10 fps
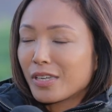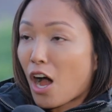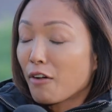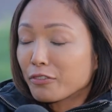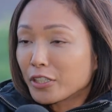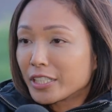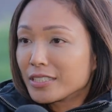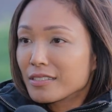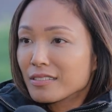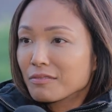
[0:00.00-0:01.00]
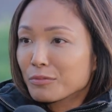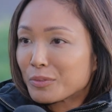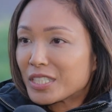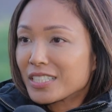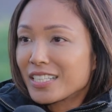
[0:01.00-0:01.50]
offer is when
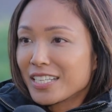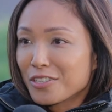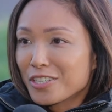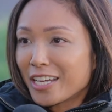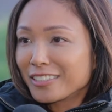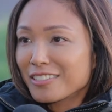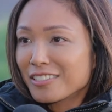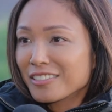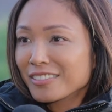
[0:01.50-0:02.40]
we did the Desert Challenge.